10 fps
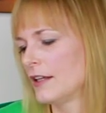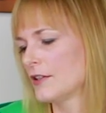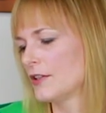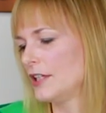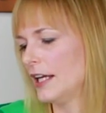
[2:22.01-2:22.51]

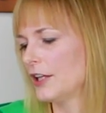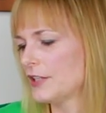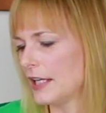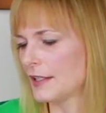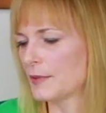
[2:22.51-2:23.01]
So take your
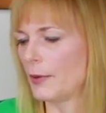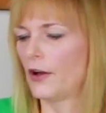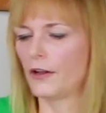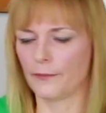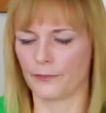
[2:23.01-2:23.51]
tennis
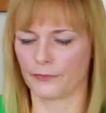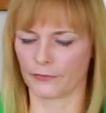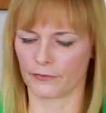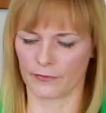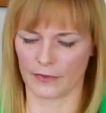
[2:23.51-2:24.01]
ball
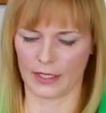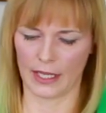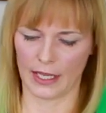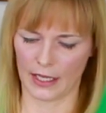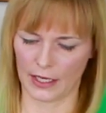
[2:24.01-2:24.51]

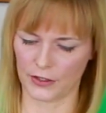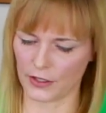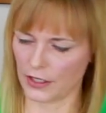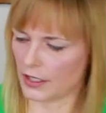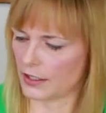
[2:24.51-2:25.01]
and you're
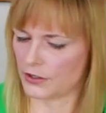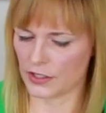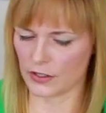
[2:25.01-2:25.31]
going to just